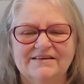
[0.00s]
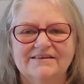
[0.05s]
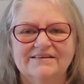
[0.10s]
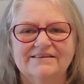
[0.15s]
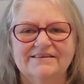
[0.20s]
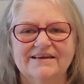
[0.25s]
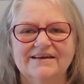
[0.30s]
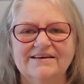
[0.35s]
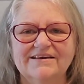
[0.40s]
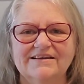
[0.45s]

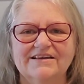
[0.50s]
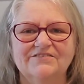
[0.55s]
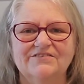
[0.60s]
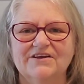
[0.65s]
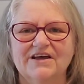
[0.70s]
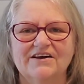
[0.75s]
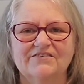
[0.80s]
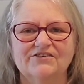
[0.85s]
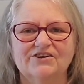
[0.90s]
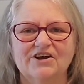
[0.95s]
yeah, if
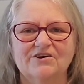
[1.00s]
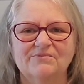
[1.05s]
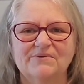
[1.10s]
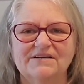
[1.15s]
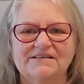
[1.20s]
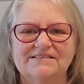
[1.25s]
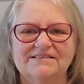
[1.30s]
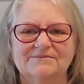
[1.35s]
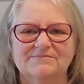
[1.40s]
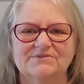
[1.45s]
you haven't
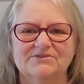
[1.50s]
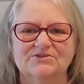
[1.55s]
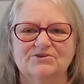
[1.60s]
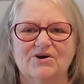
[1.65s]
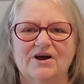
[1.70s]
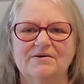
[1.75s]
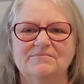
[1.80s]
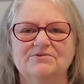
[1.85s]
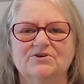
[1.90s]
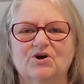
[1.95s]
already subscribed,